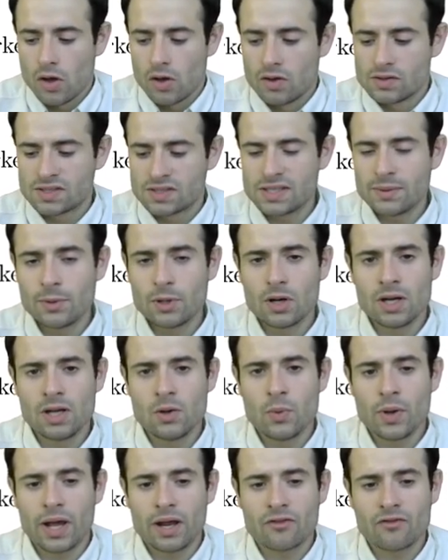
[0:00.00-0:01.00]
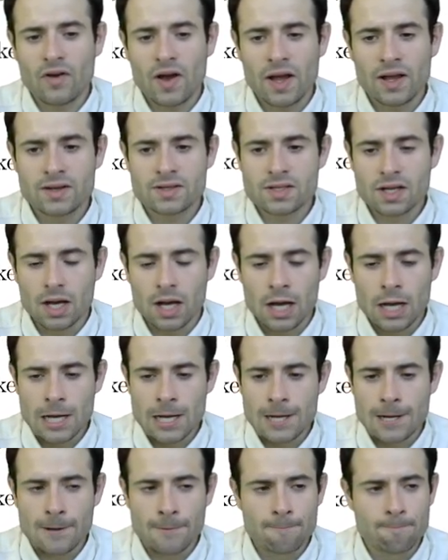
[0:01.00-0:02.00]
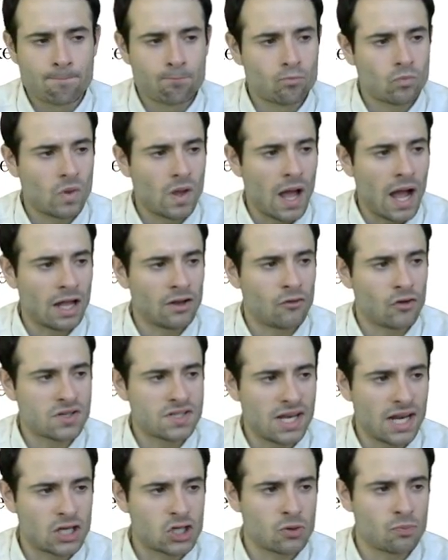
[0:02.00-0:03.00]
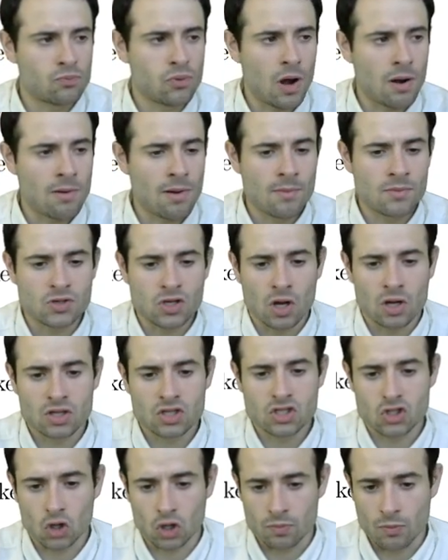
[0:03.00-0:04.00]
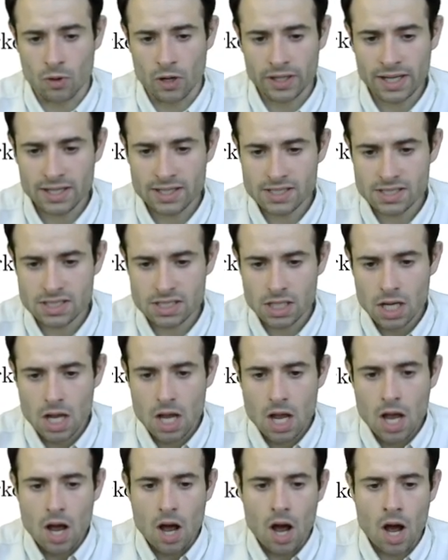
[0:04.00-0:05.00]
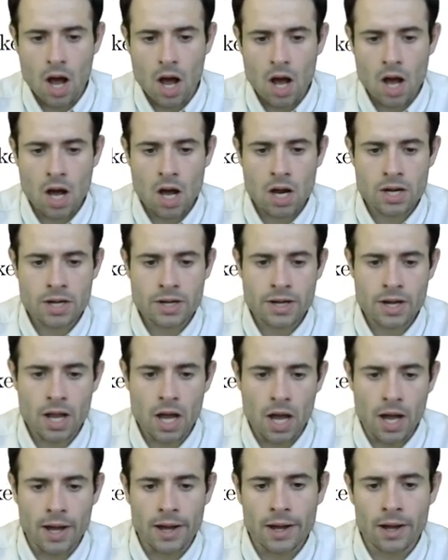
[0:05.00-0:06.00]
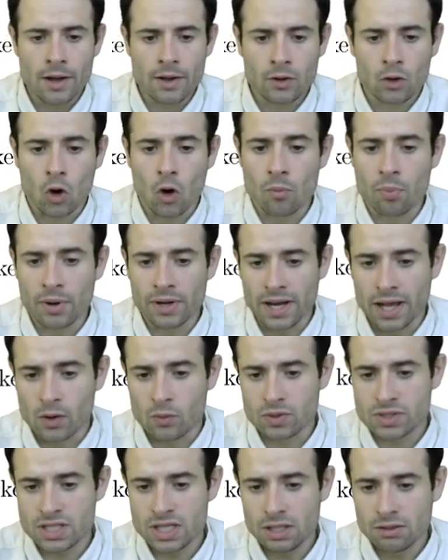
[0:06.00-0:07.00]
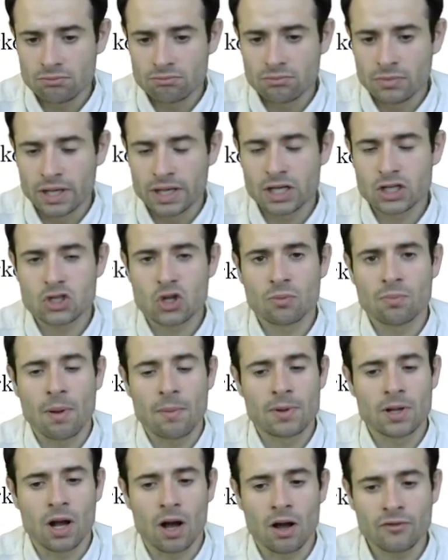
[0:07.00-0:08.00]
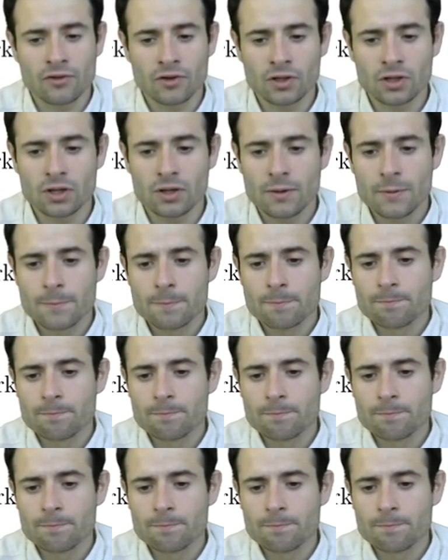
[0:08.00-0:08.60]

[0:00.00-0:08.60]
Similarly, we can find adverse selection problems on stock markets, on corporate equity, initial public offer,